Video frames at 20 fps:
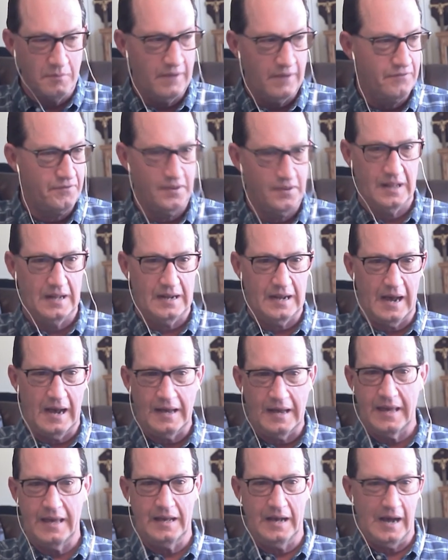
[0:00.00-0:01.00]
You may feel
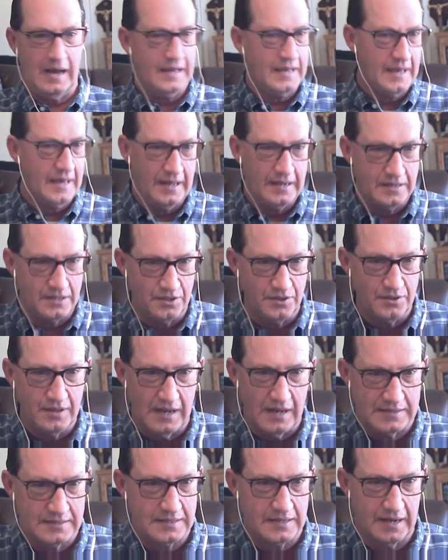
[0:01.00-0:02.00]
like I can't, I can't
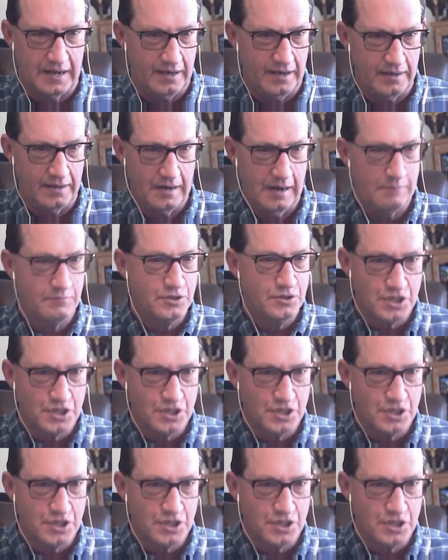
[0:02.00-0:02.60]
do that today.